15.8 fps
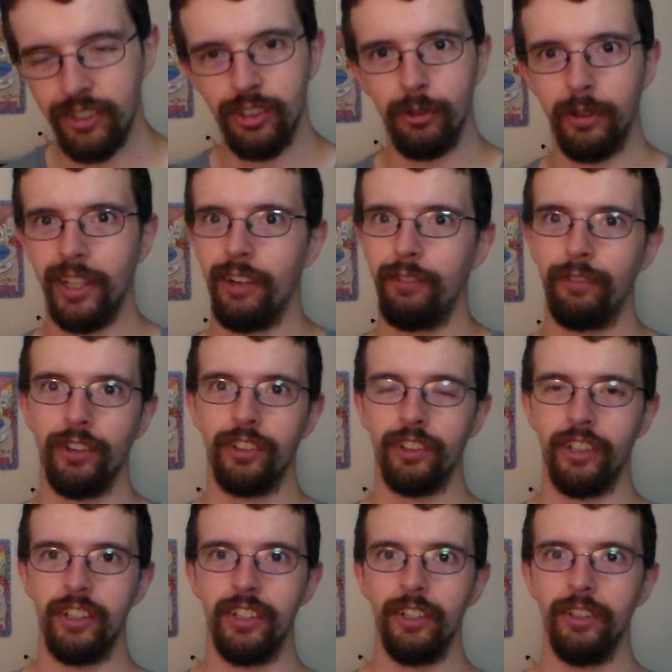So without
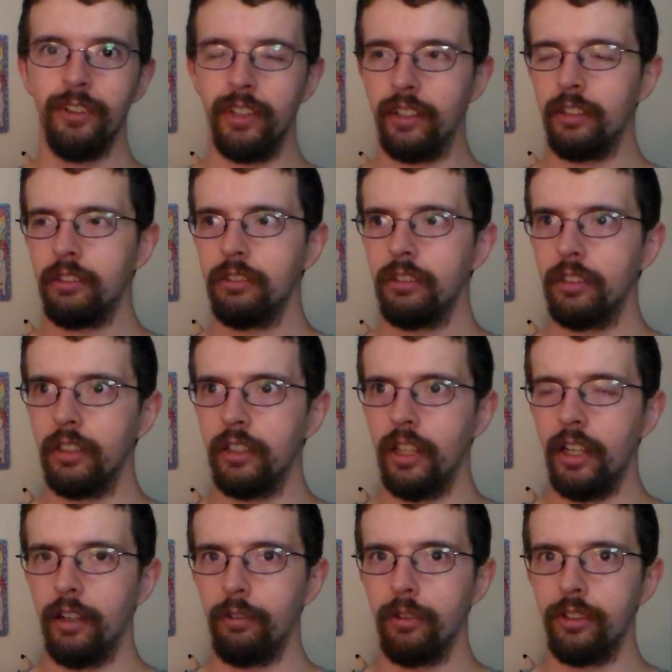further ado, and
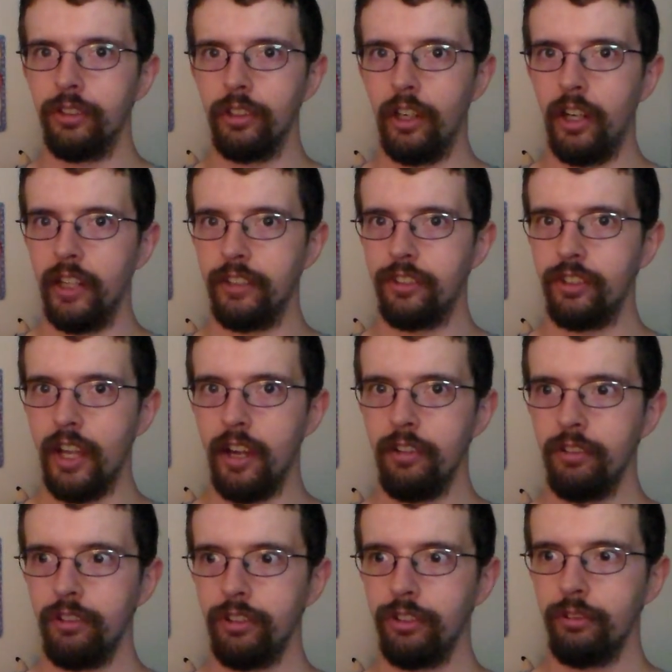that was an odd
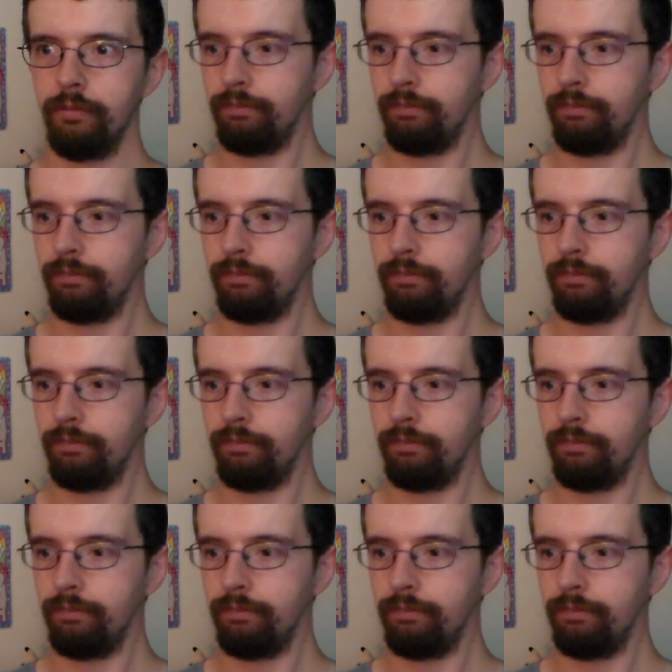sound.